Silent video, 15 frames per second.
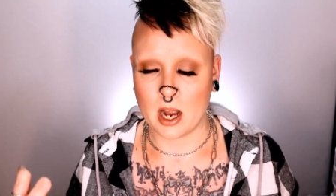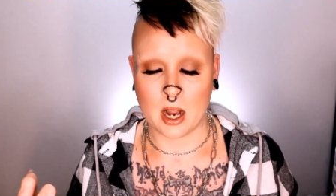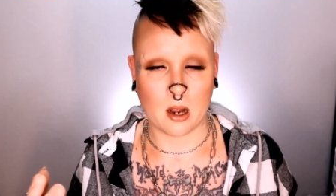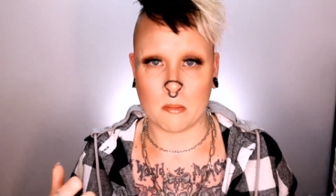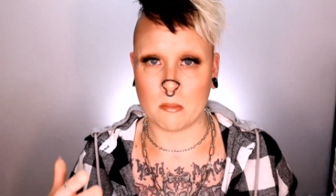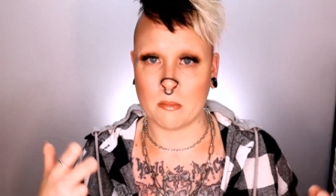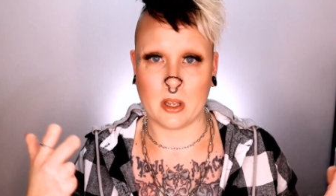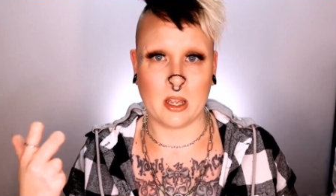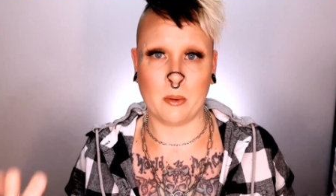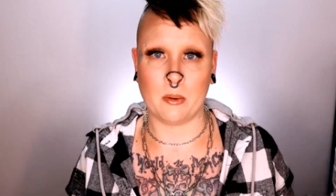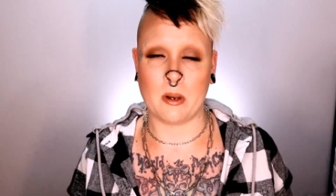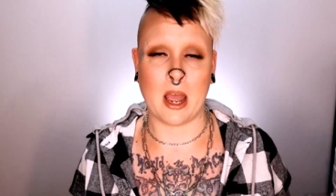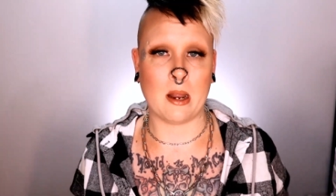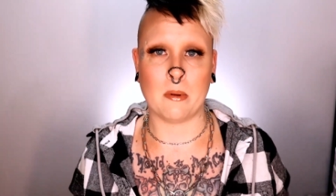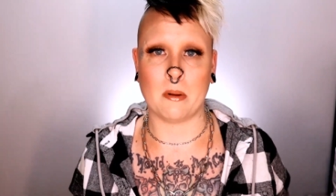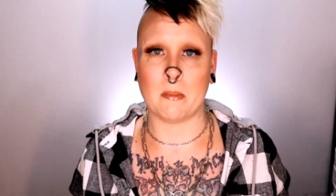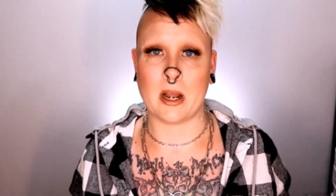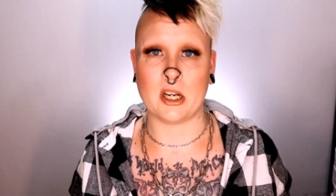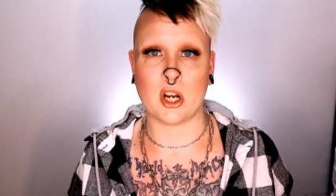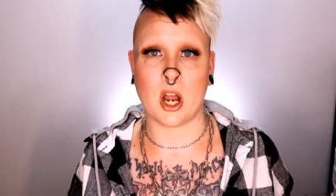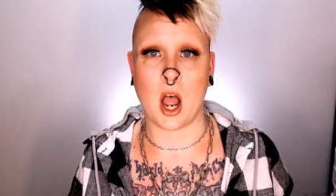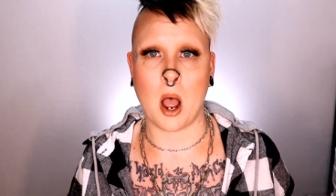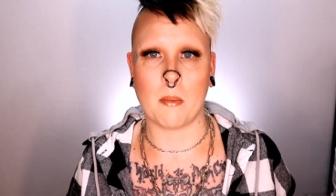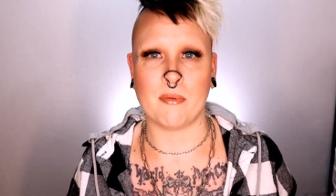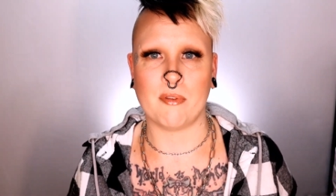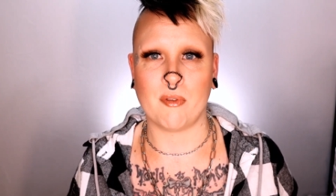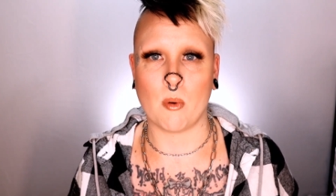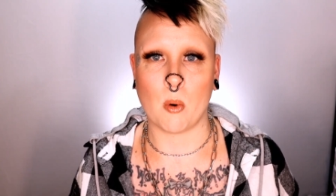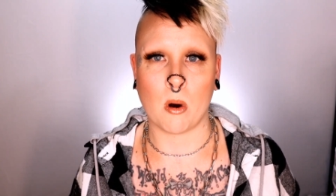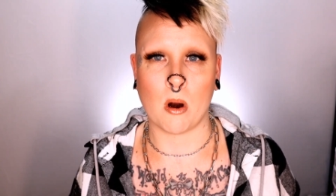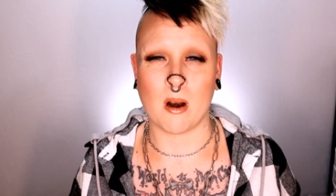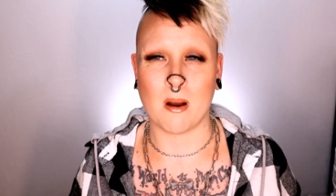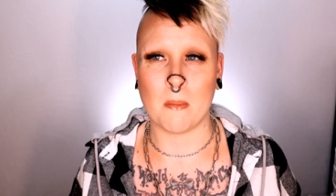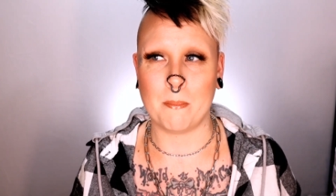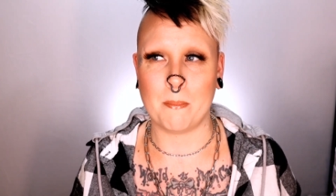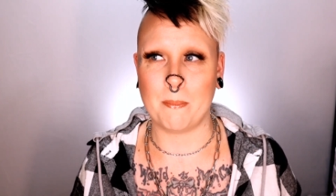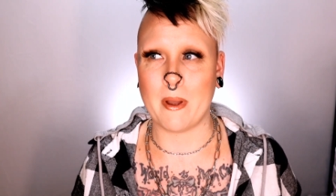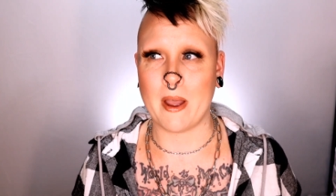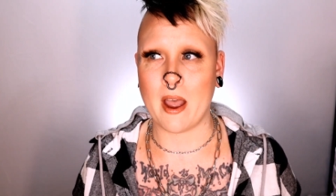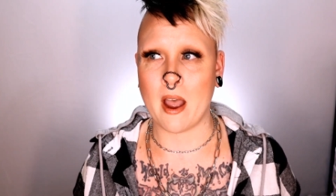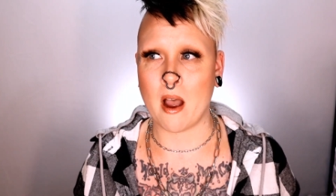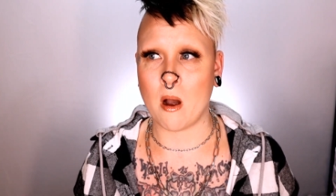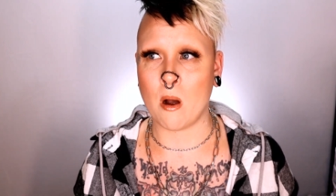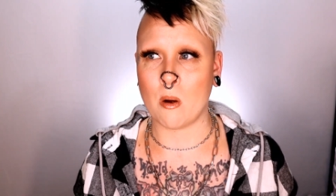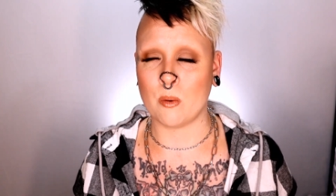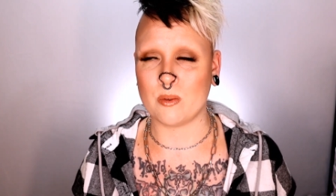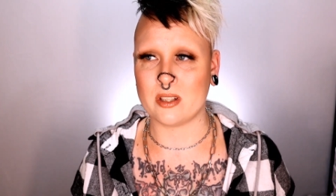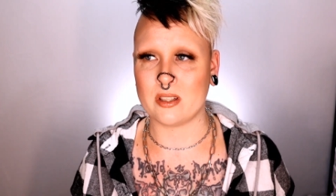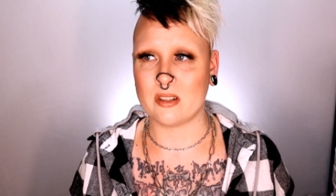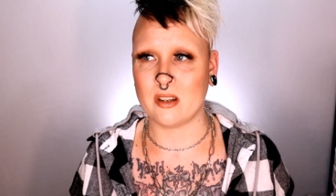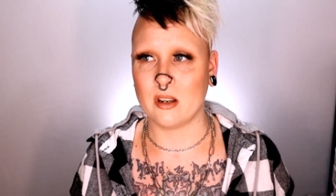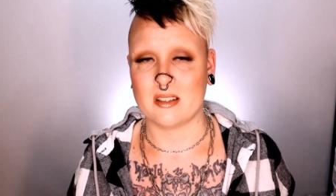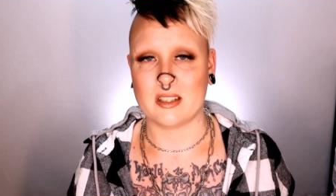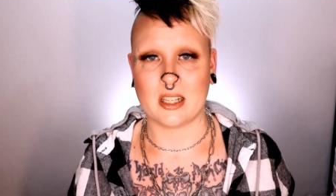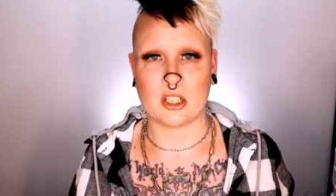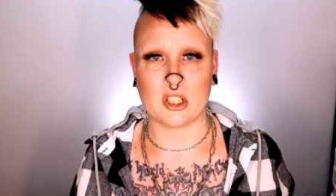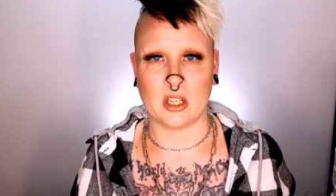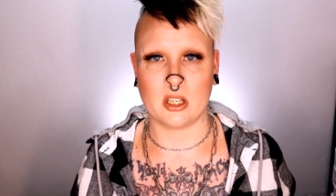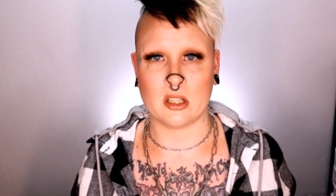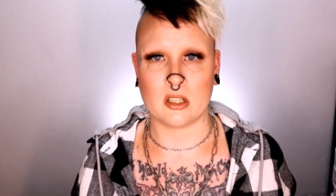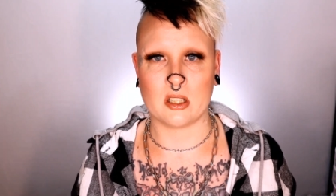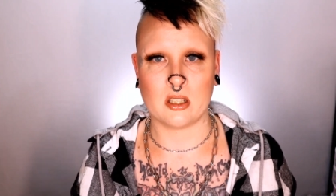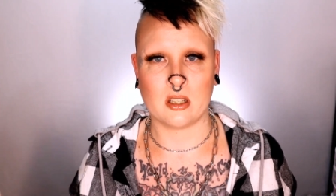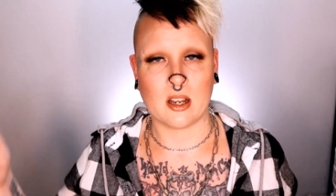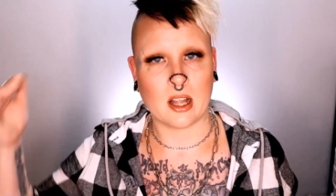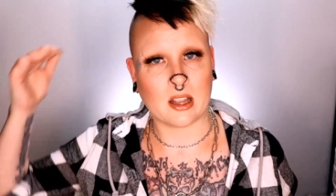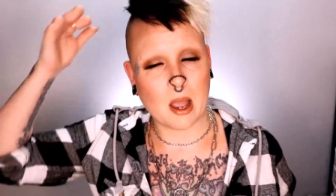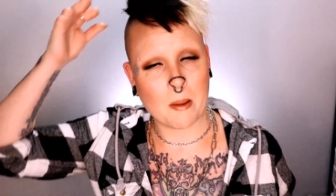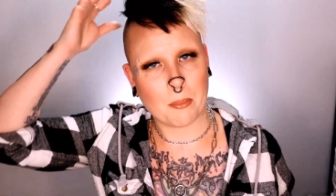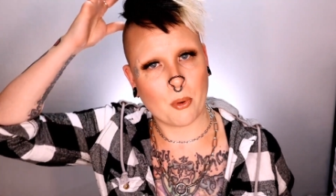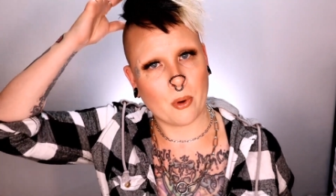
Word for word: Had been my job for about 6 years at that